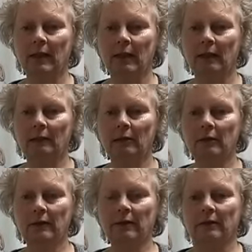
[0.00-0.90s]
Of
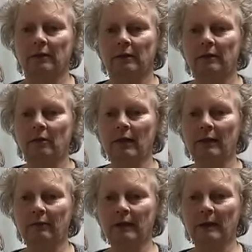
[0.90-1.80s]
course, not
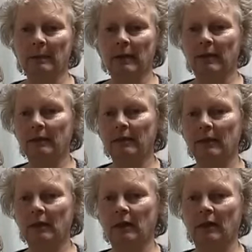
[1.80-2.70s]
every spinner
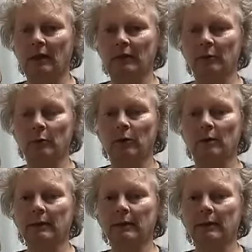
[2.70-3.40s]
does card wool.